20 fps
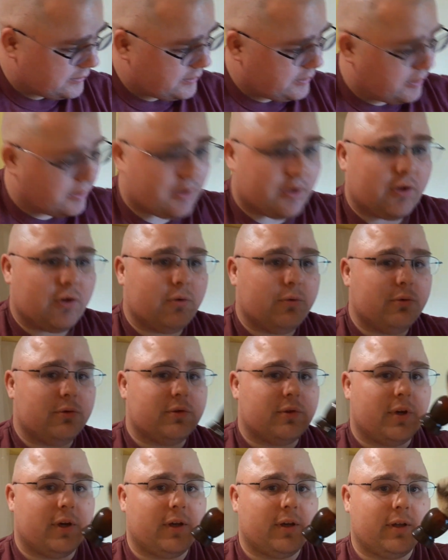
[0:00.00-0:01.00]
going to
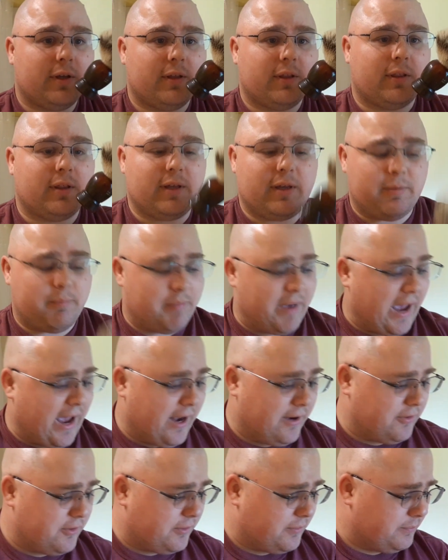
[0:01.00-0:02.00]
use the
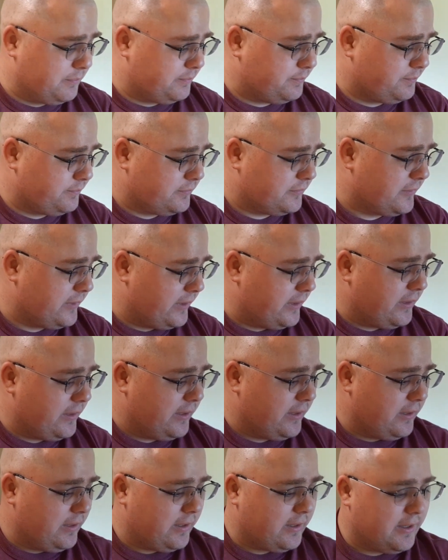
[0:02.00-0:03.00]
Badger.
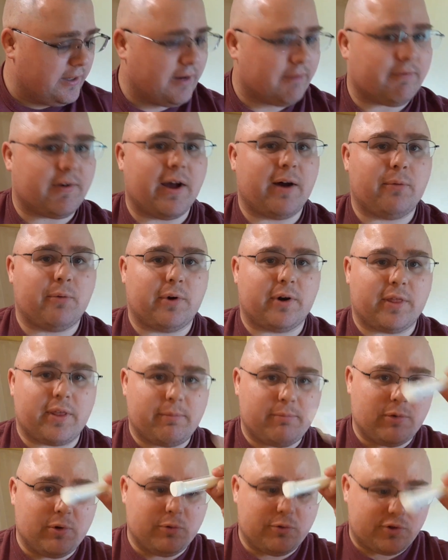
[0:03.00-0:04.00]
And I've got one of the
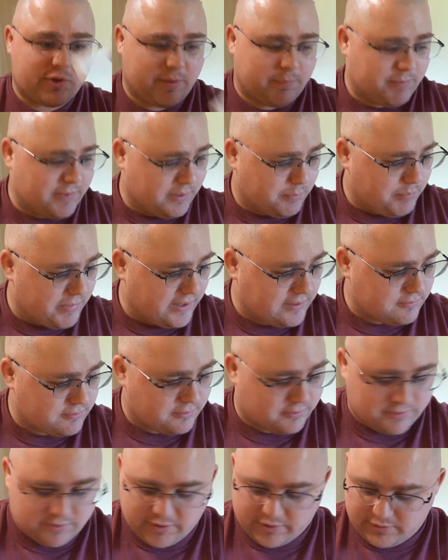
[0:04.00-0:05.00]
new Siptic
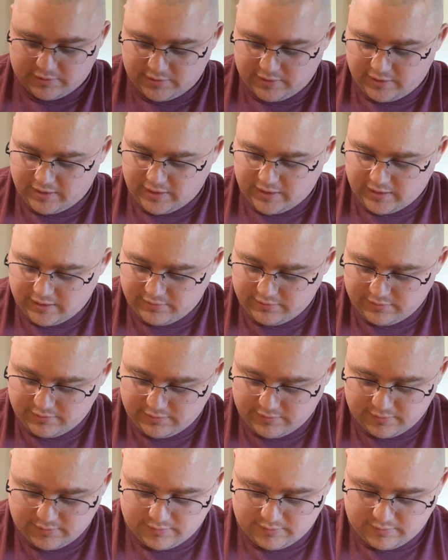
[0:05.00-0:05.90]
pencils just in case.